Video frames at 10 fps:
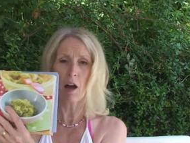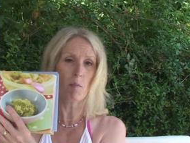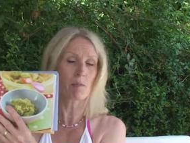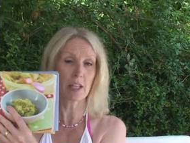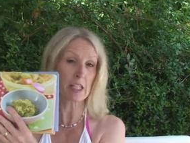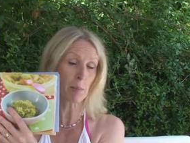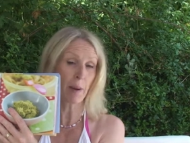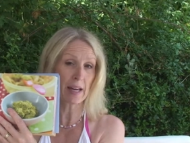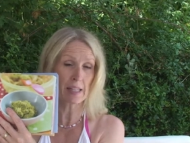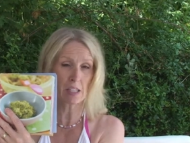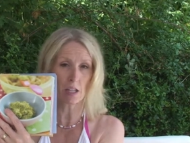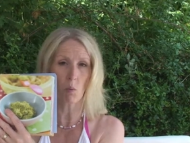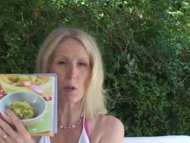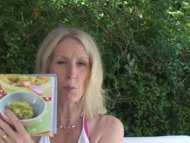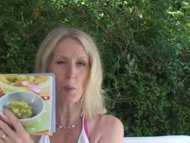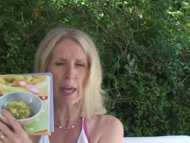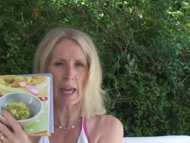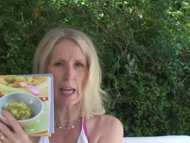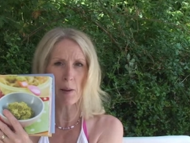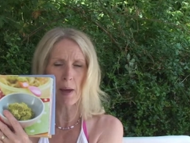then there's a pasta with
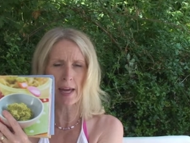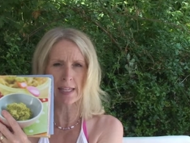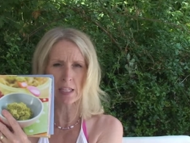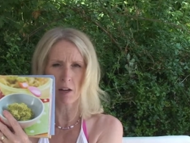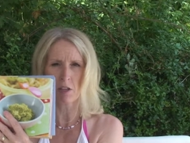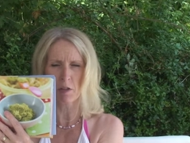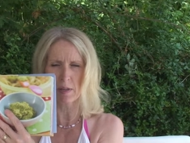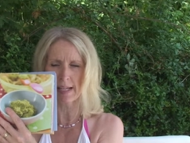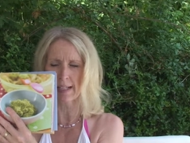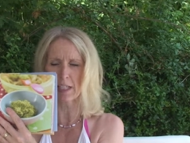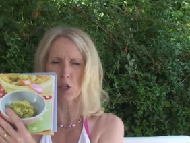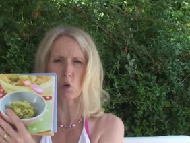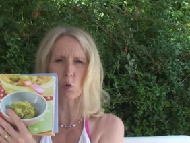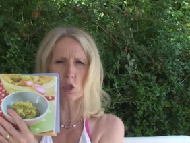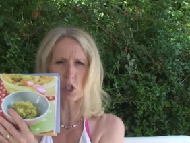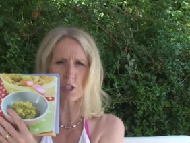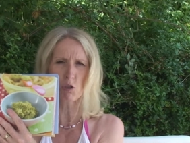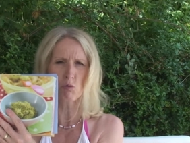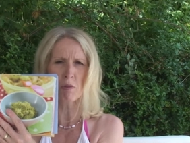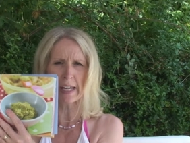pea pesto, so it's like this gorgeous
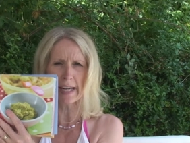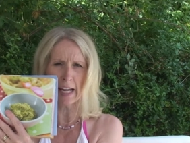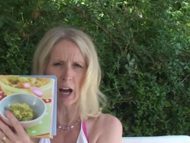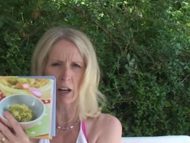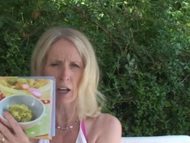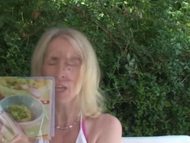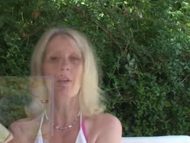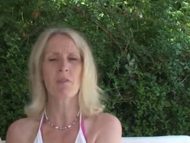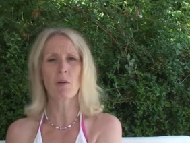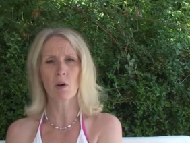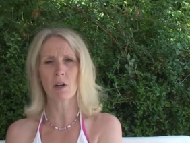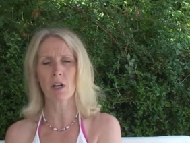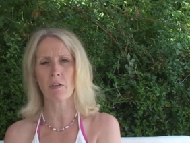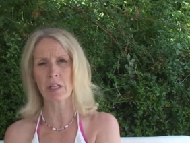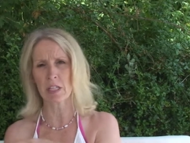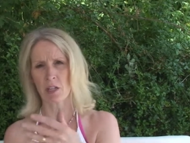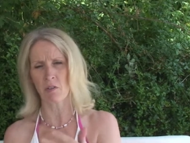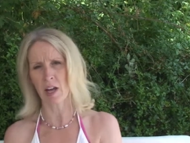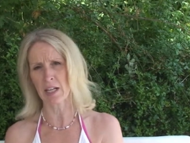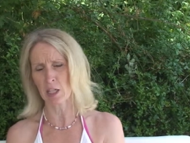greeny colour. Now, if you are going
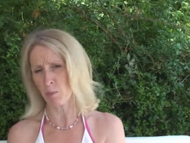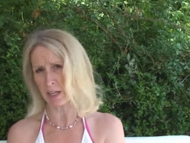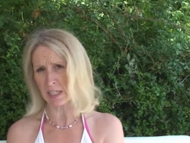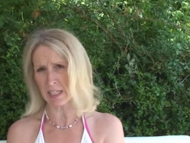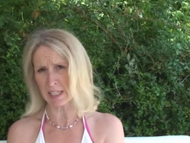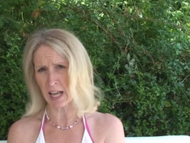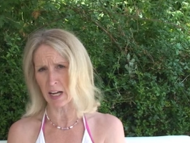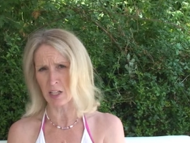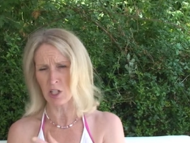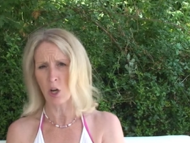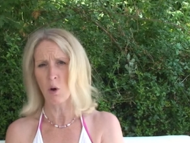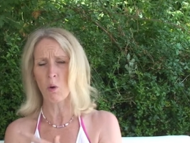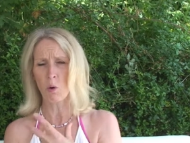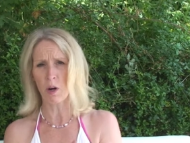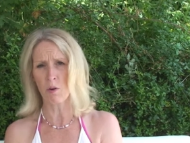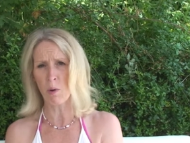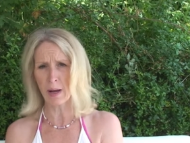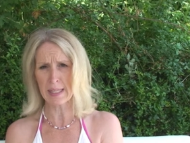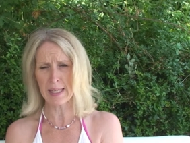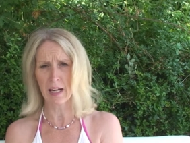to add in a pasta salad or a
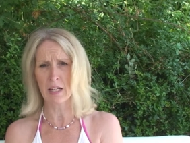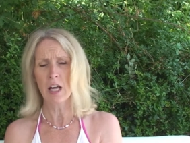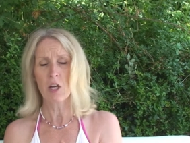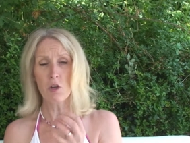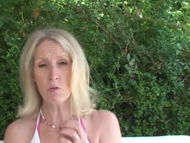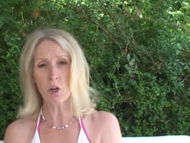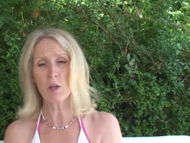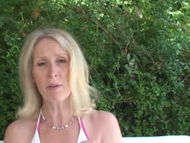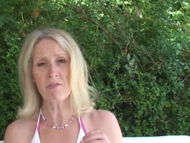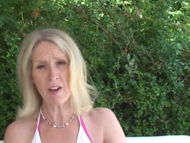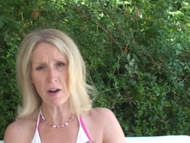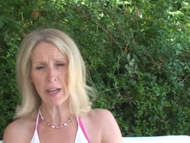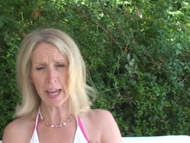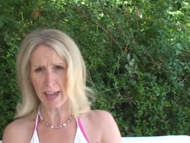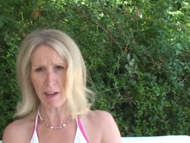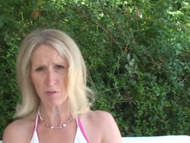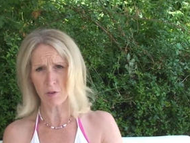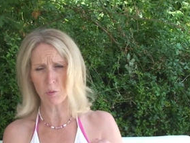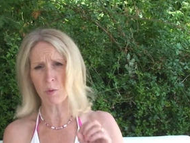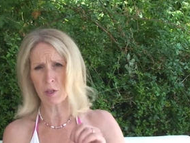rice salad, you've got to be very
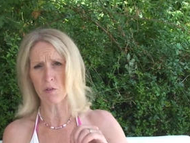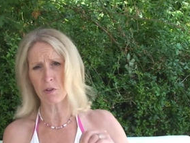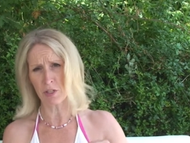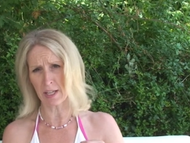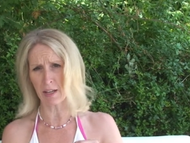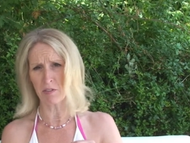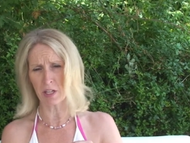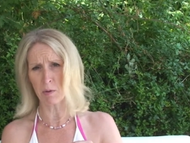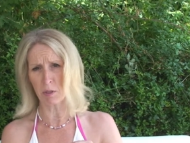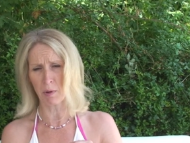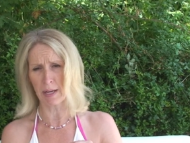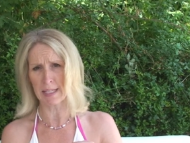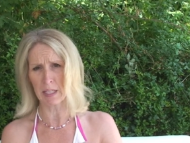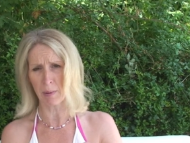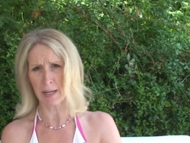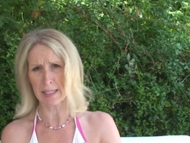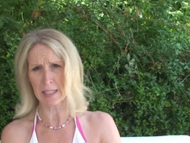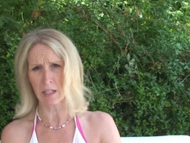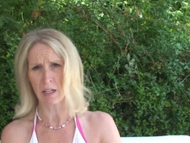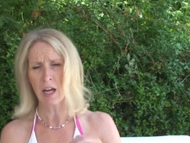careful with your food safety with the rice and the
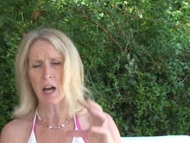pasta,